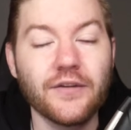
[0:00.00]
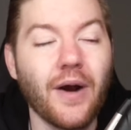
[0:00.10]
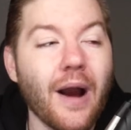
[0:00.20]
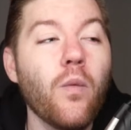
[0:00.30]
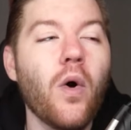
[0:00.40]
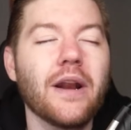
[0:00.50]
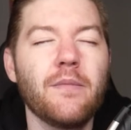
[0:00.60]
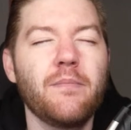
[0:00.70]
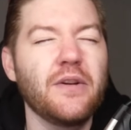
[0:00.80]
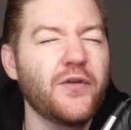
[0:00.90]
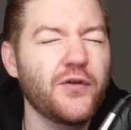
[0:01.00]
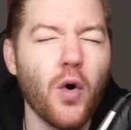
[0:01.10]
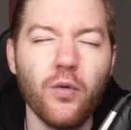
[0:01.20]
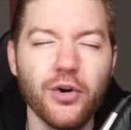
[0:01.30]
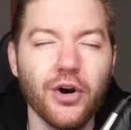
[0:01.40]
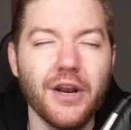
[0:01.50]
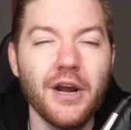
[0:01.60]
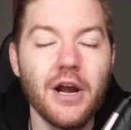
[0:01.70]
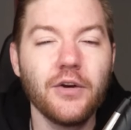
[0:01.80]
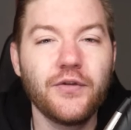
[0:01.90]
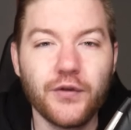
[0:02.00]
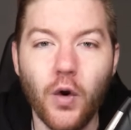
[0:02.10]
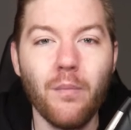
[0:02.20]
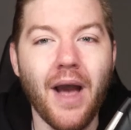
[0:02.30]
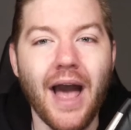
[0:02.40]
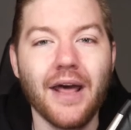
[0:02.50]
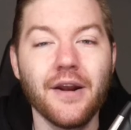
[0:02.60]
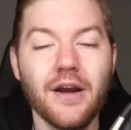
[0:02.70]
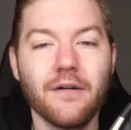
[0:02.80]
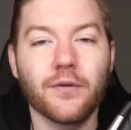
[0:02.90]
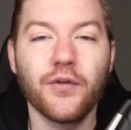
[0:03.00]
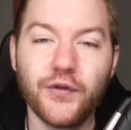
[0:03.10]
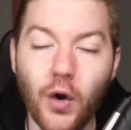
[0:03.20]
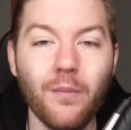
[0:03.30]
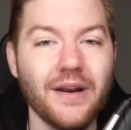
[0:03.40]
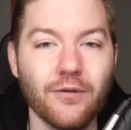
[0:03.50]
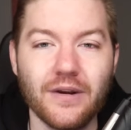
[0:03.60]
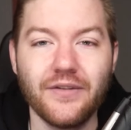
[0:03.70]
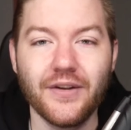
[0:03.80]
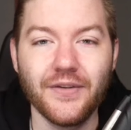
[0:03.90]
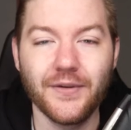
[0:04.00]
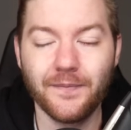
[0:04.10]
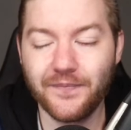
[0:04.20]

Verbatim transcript: So I want him to be so good, so bad for so many reasons.